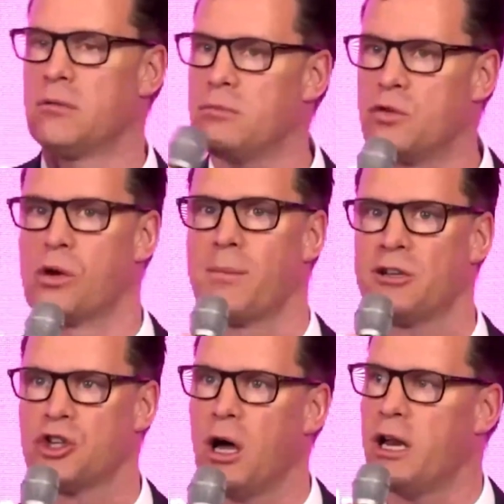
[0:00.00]
talking about
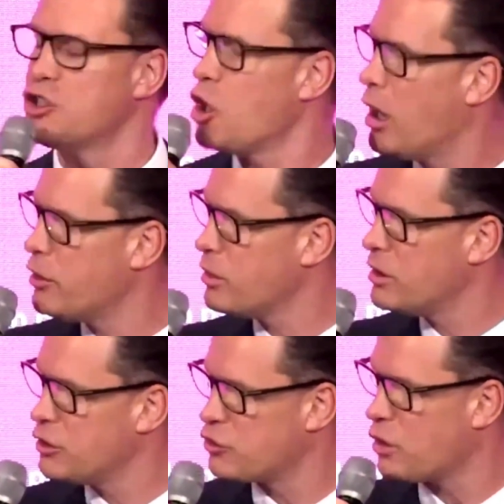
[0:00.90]
China and
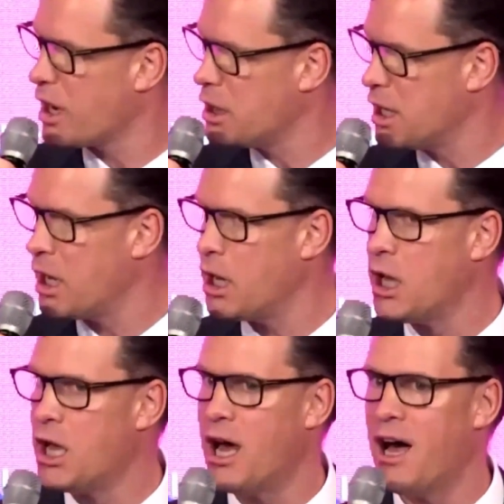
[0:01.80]
Australia
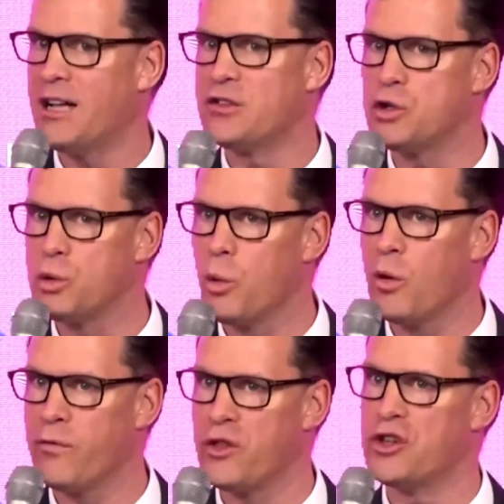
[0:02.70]
are two
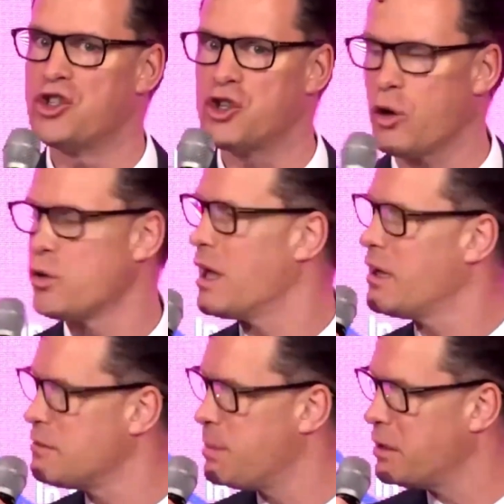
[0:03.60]
of the
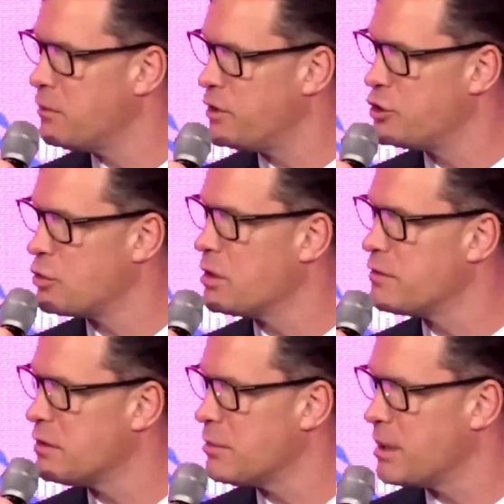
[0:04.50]
showcase beneficiaries
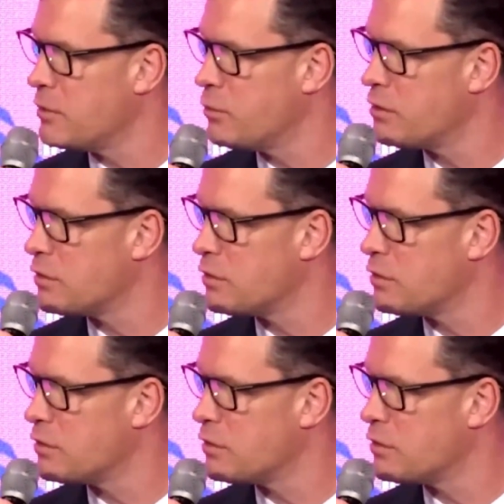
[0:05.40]
of the benefits